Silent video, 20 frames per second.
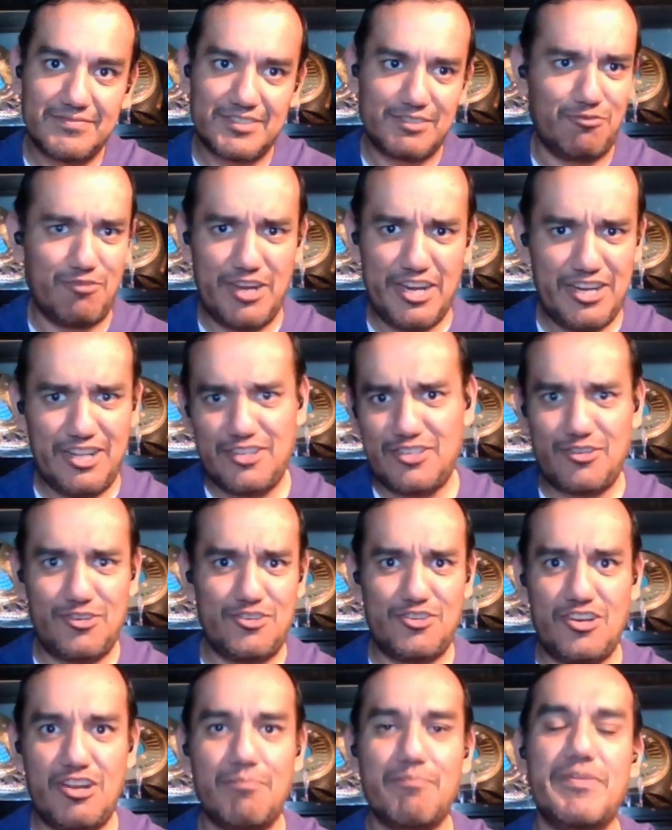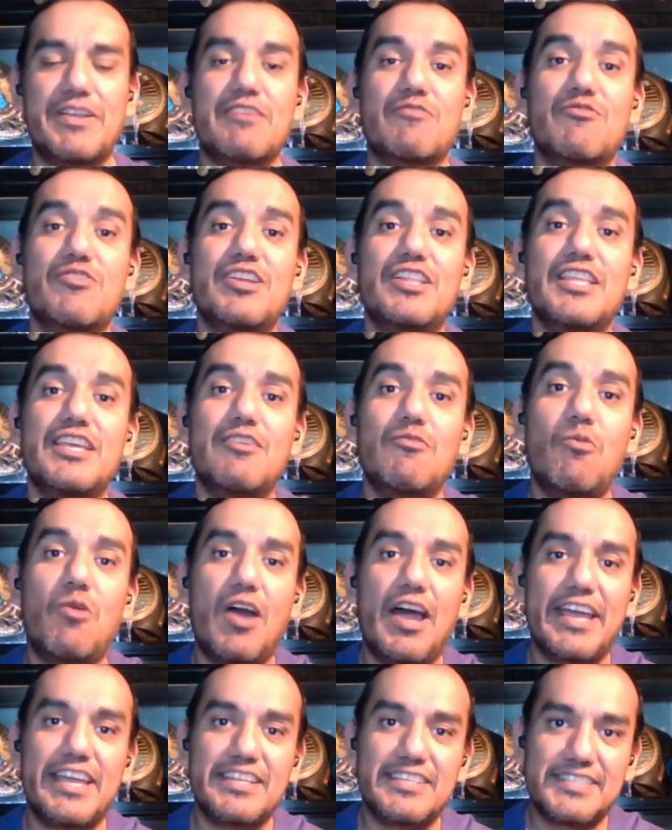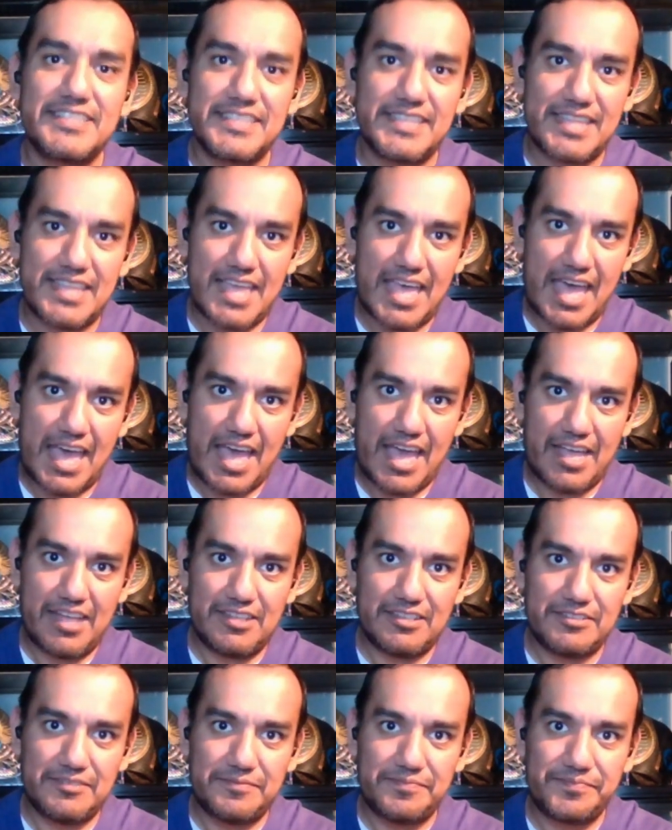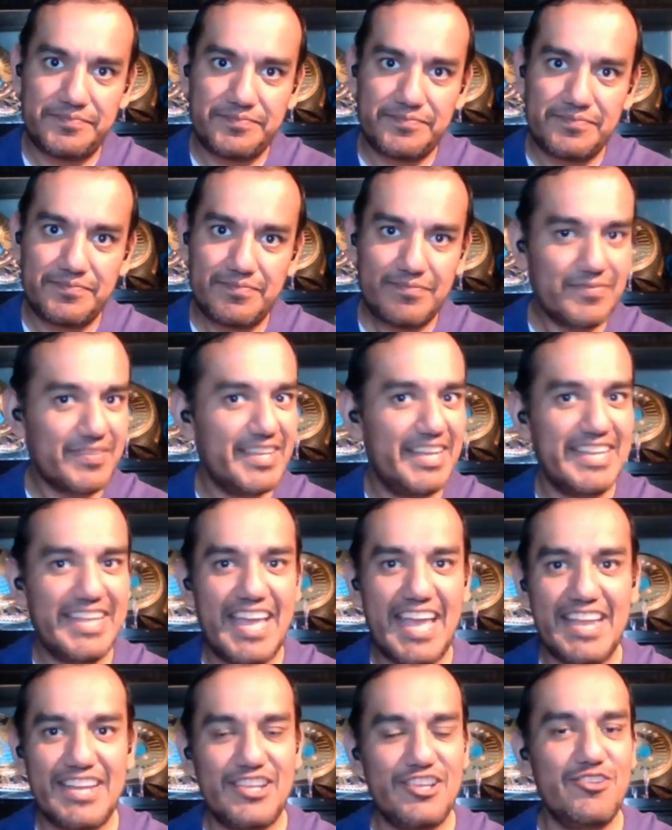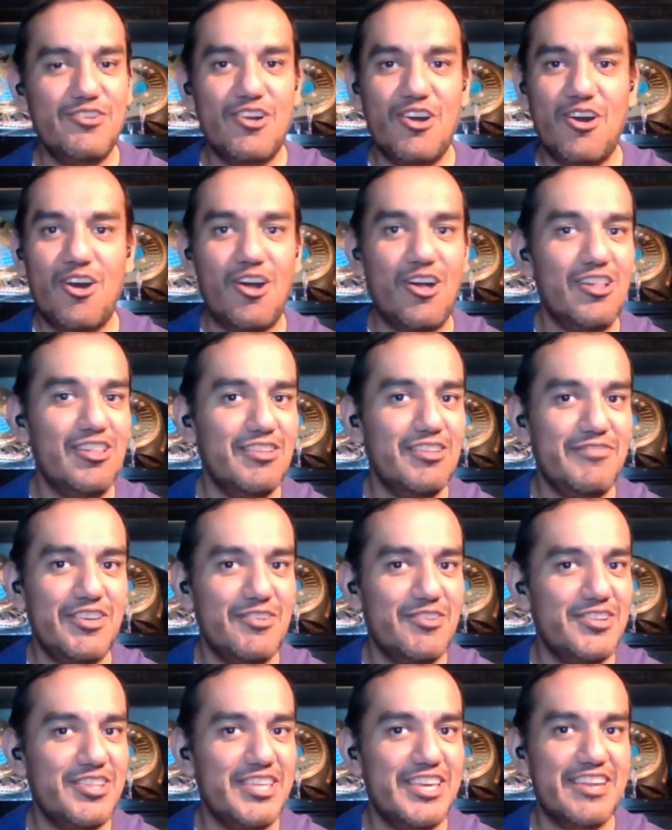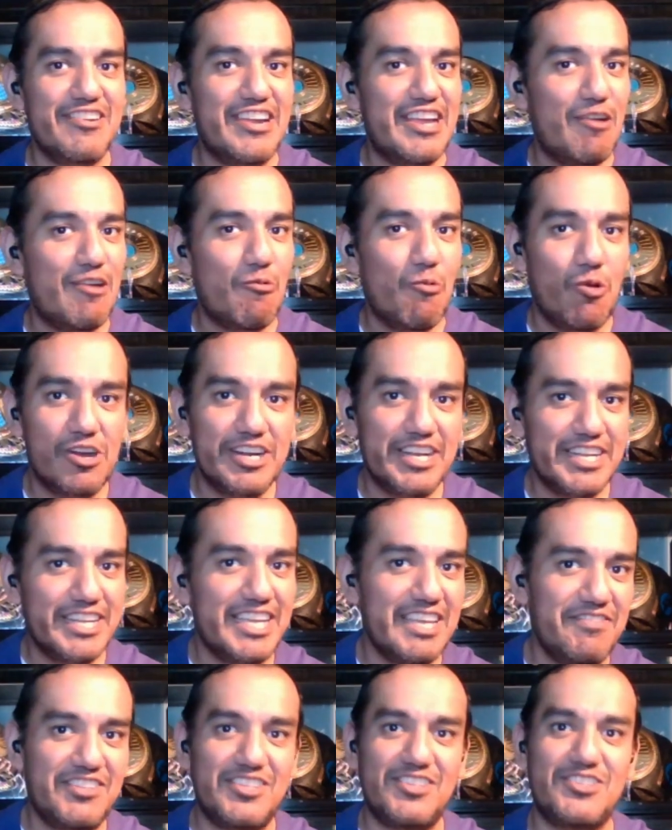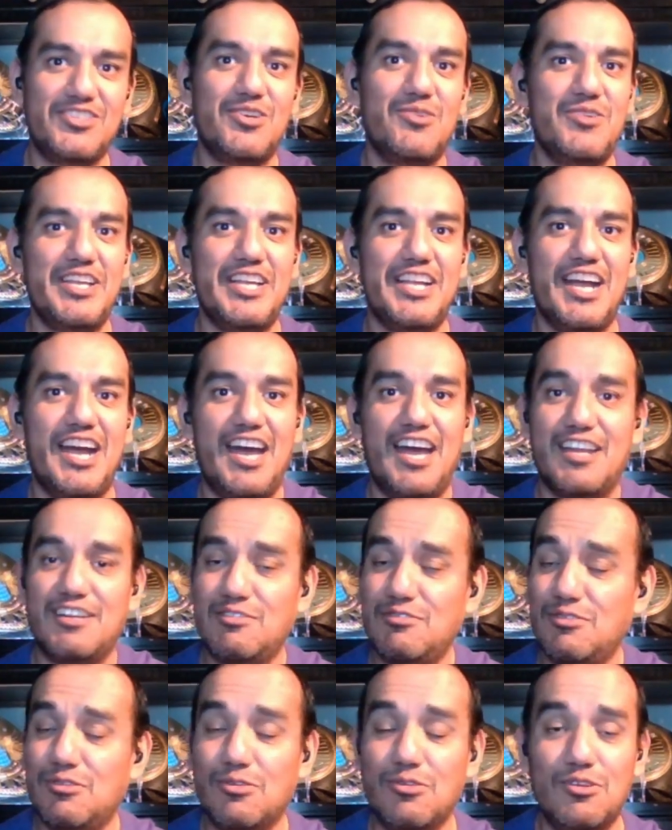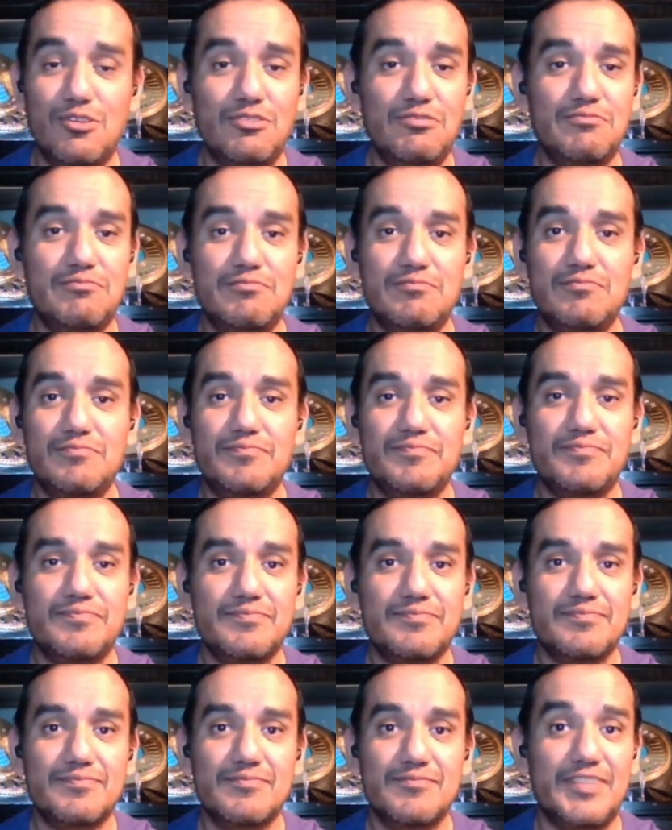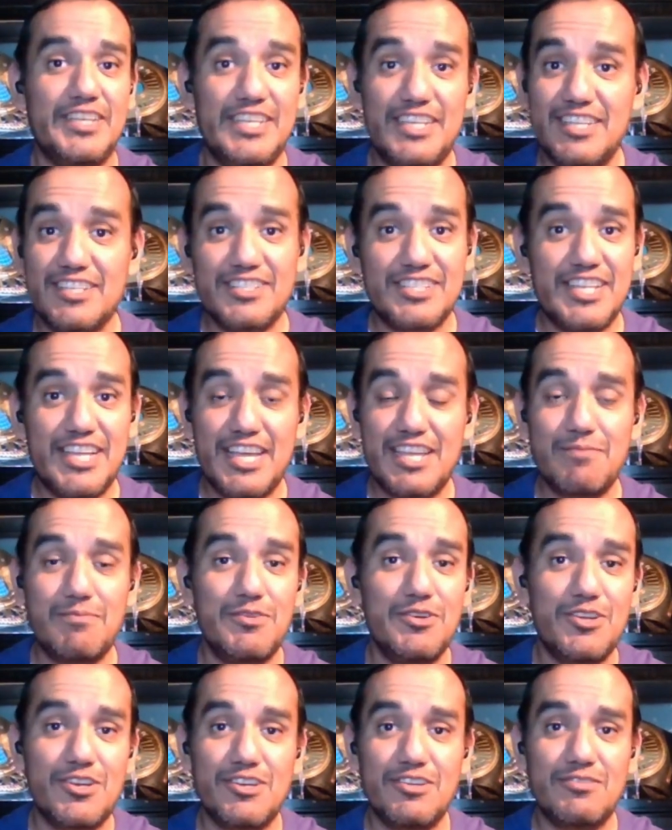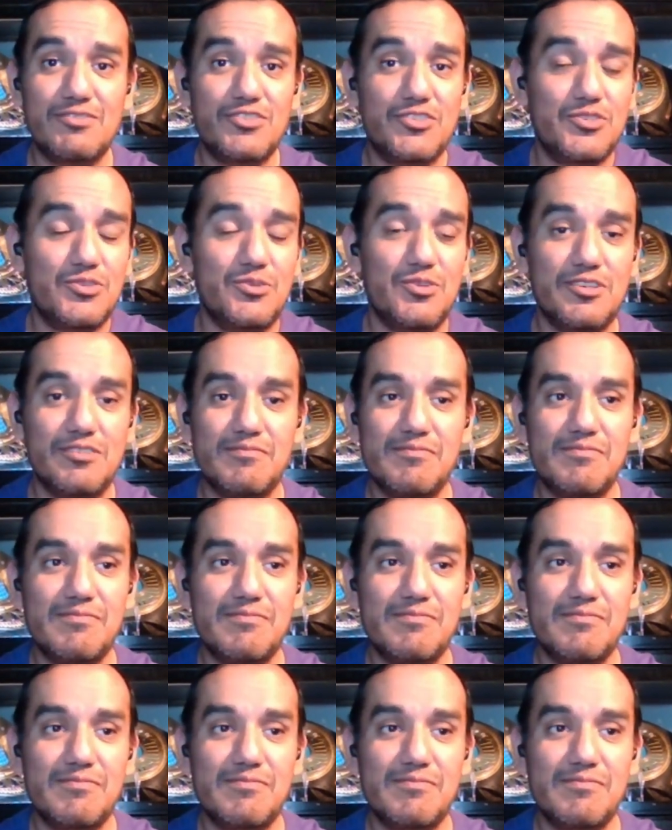Ratings are dropping. Really? Why is that? Again, all of you on the internet want to give it to Tony Khan. Cool. He is the head booker. Sure.